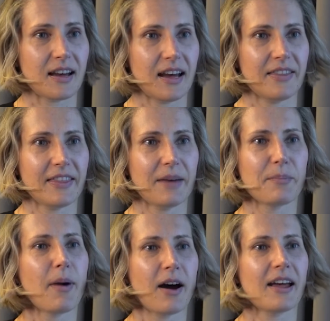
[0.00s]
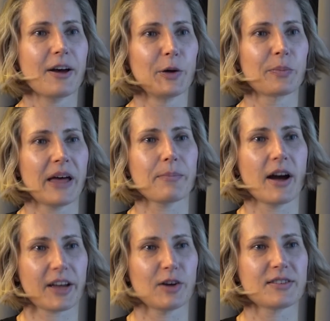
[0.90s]
And that might help, that
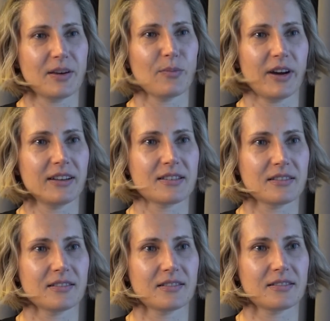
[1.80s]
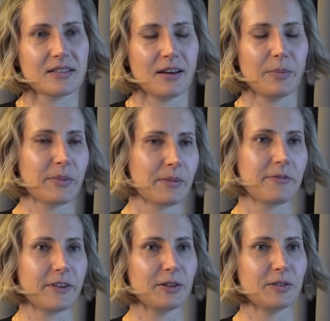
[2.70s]
might go some way to helping them
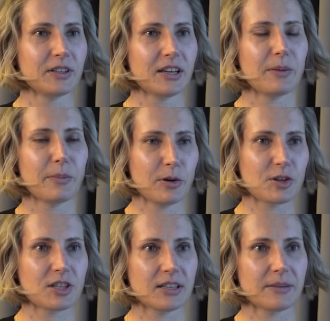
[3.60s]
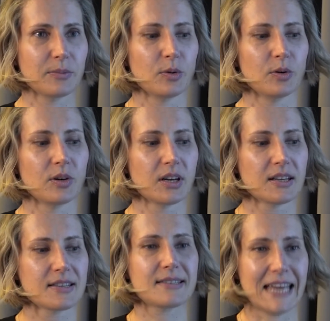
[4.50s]
feel emotionally more
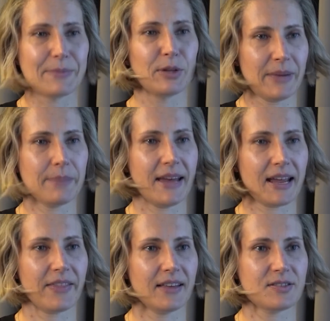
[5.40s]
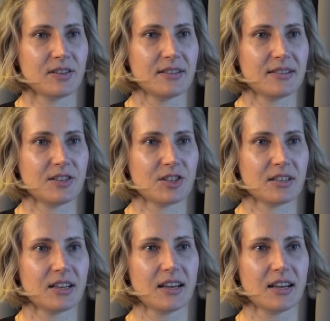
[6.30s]
stable about making that certain decision.